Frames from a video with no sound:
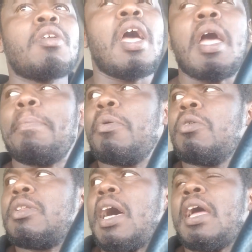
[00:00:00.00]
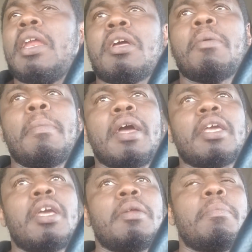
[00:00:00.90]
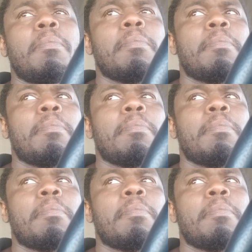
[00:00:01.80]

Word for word: I had pulled out. I had to come back in